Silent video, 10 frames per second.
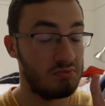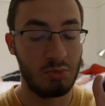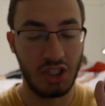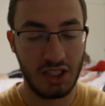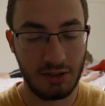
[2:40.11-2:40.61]

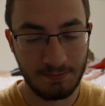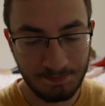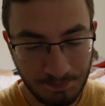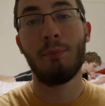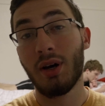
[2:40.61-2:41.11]
Pretty good.
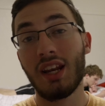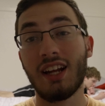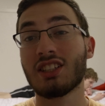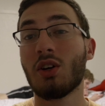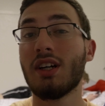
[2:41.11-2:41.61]
But
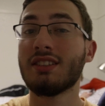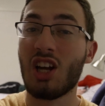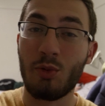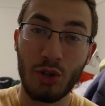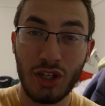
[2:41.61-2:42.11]
as always,
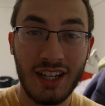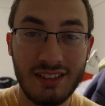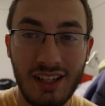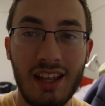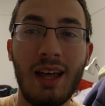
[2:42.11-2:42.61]
I have you a
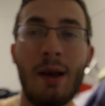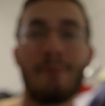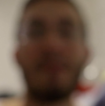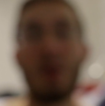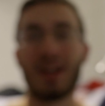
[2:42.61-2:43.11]
great day. I
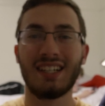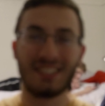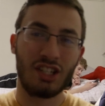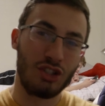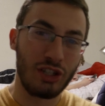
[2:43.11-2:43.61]
now
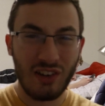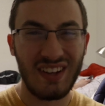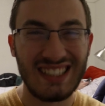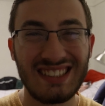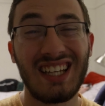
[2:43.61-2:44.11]
entertain your
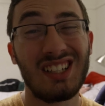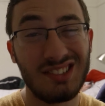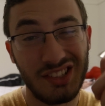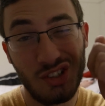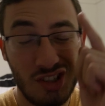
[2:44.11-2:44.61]
faces, and I'll
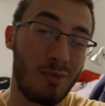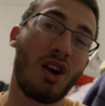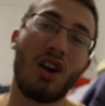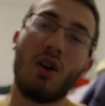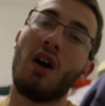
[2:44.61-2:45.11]
see you
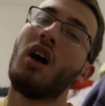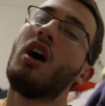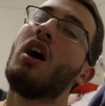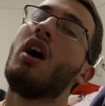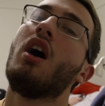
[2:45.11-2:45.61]
tomorrow
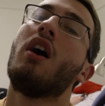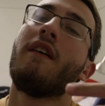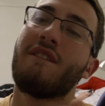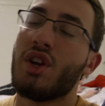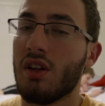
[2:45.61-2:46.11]

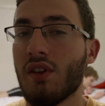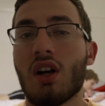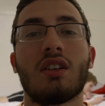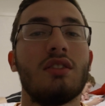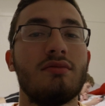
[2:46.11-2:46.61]
for the
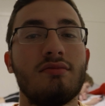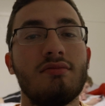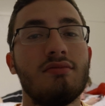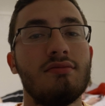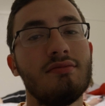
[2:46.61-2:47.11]
vlog.
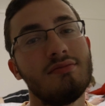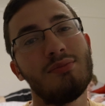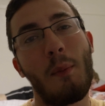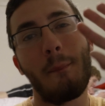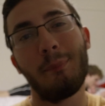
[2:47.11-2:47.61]

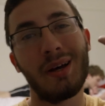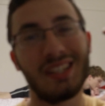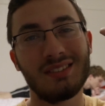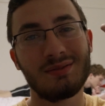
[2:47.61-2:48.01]
Bye.